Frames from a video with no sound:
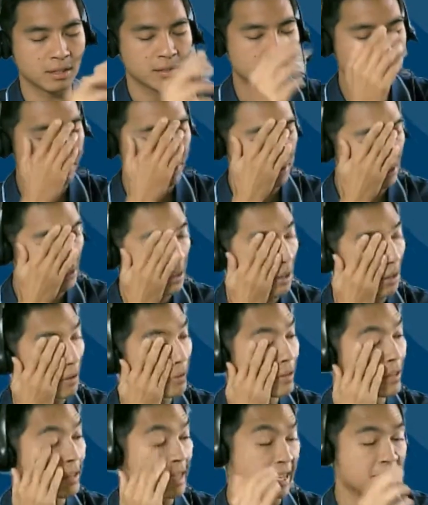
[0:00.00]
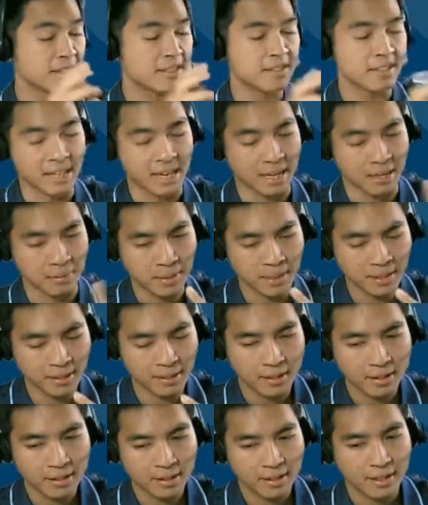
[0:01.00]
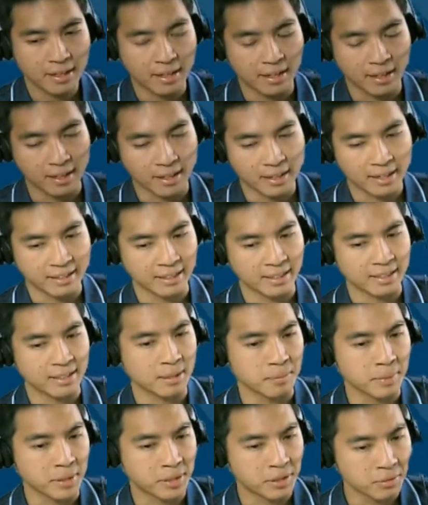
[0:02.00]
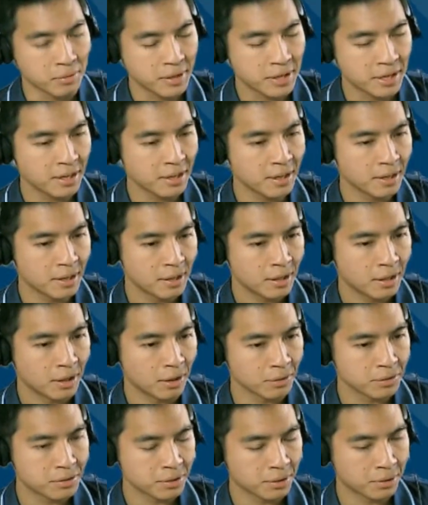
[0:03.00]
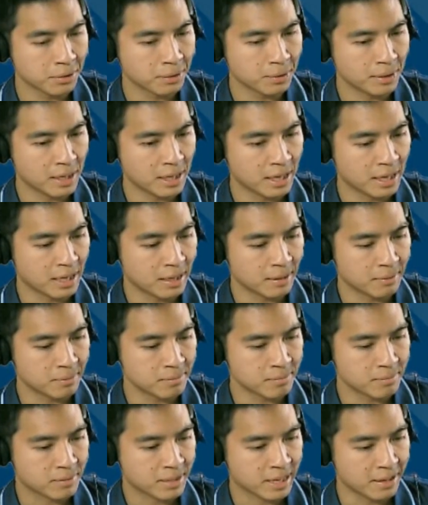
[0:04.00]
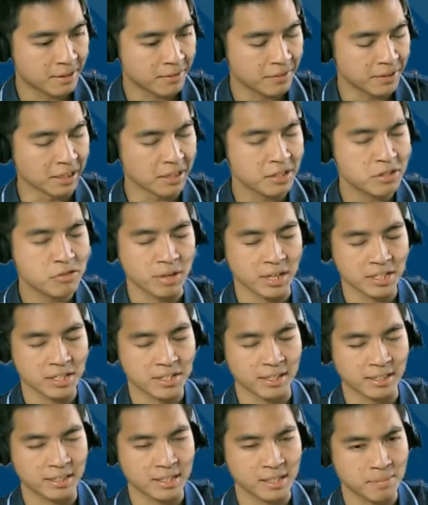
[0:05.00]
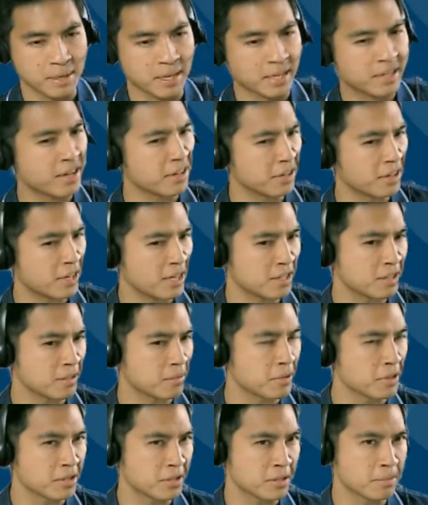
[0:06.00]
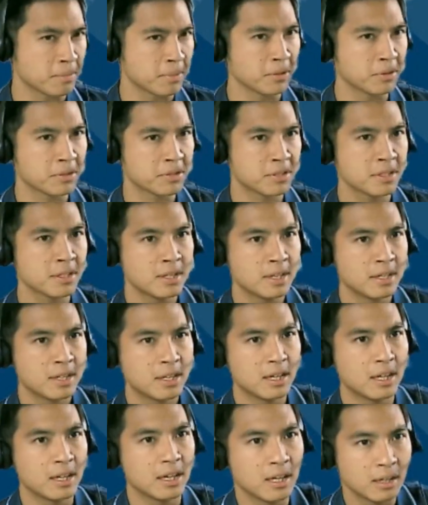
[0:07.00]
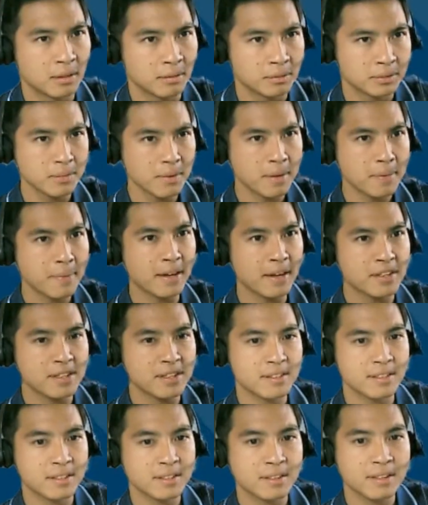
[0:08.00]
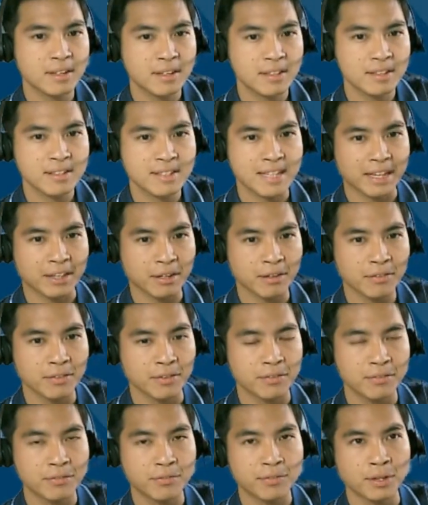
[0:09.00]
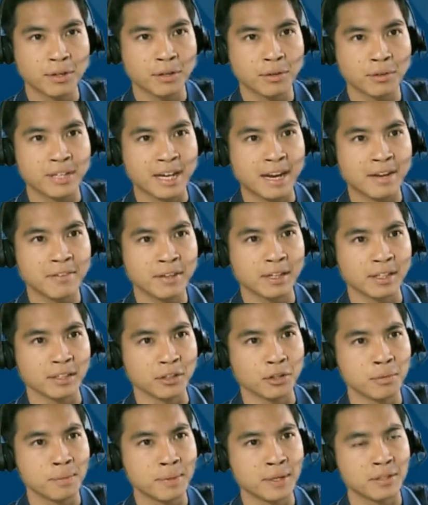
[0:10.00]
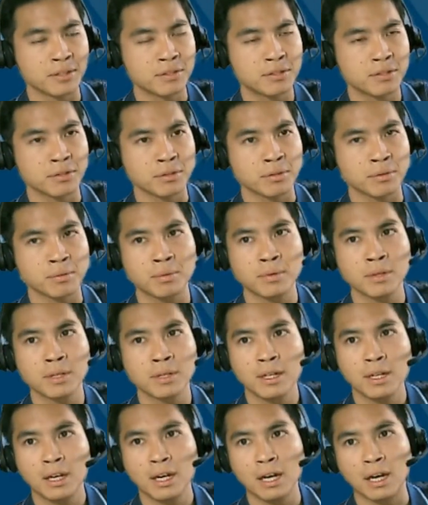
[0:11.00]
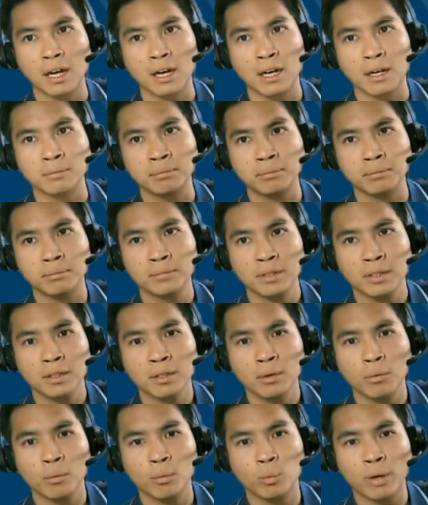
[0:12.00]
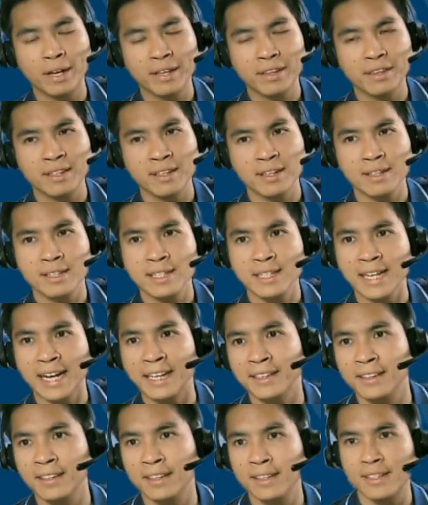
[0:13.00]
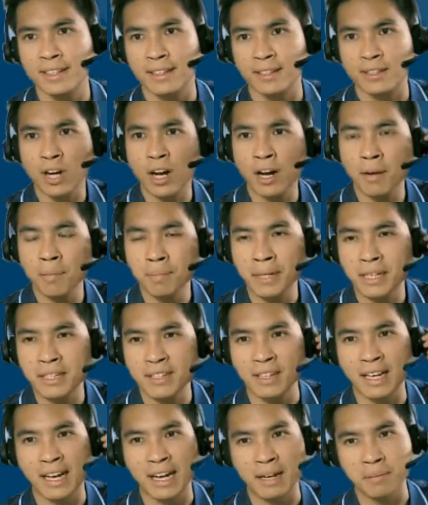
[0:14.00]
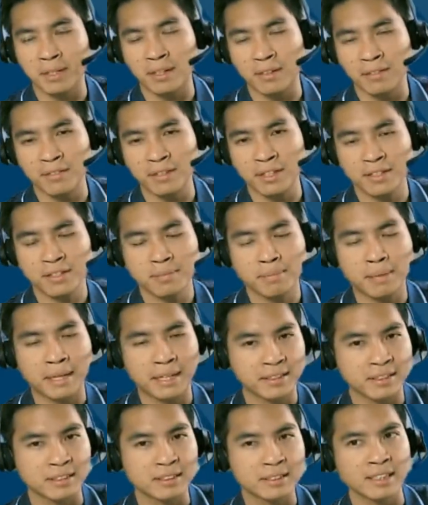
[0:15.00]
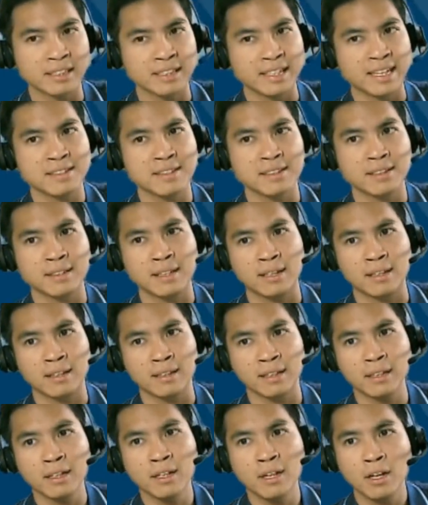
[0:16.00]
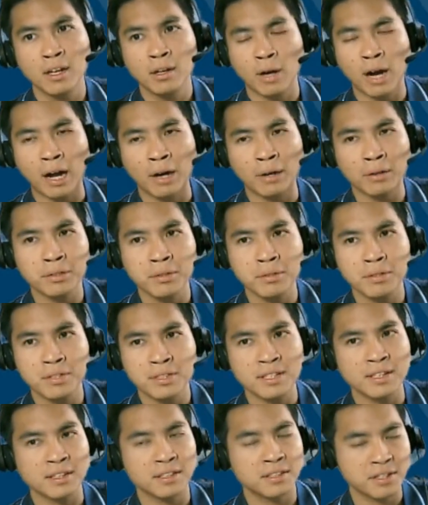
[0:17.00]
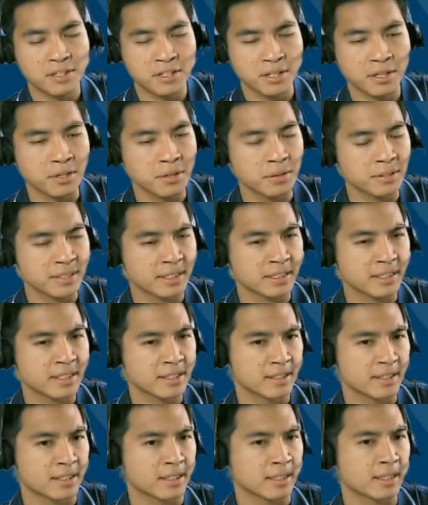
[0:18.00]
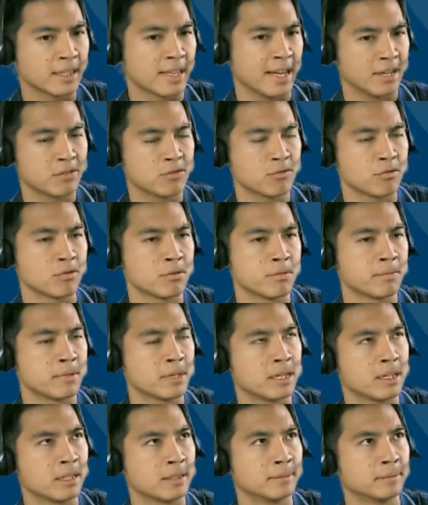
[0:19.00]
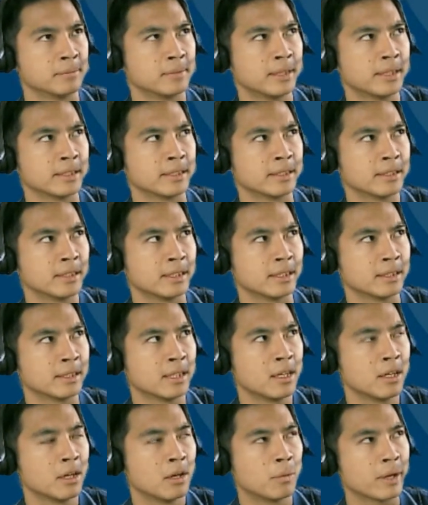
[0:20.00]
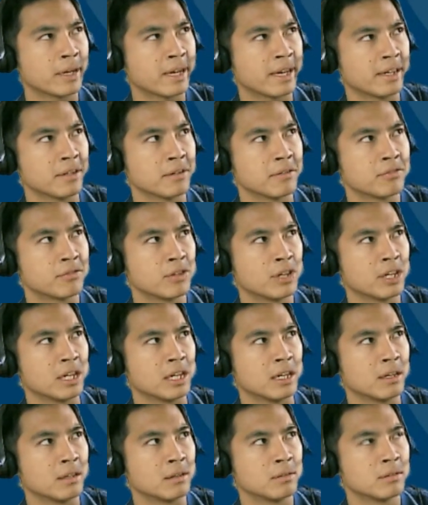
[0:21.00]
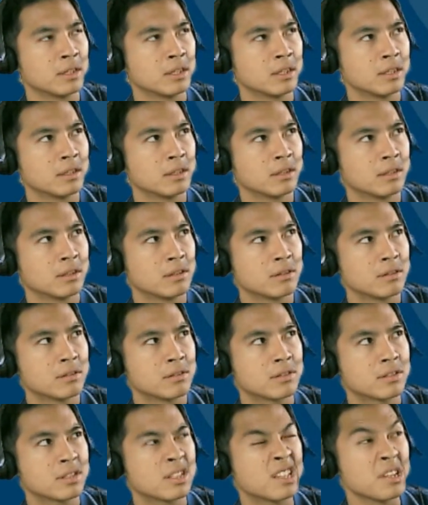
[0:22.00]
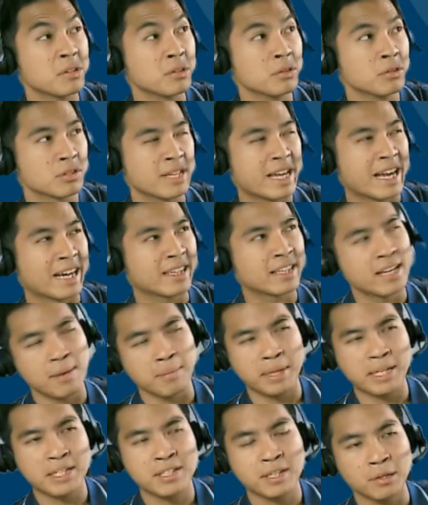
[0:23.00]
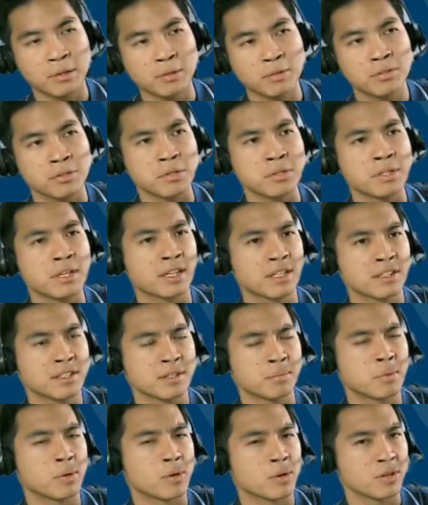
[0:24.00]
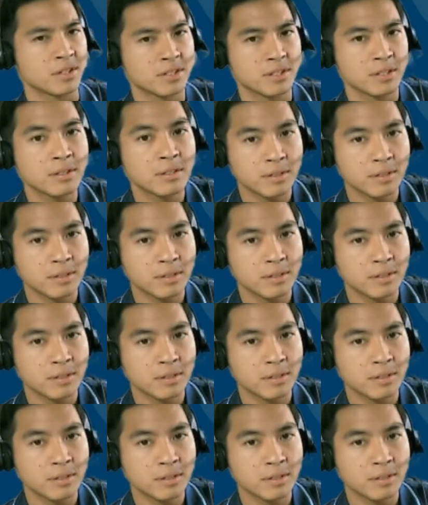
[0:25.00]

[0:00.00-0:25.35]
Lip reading: what's it called, standards alignment, and then number three also kind of illustrate certain maker education principles. So maybe I'll just start off with diving a little bit into um, what the standards and topics alignment of this particular lesson are. Like, how do you see a teacher using this in a classroom, and what kind of skills, academic skills, do you think it supports?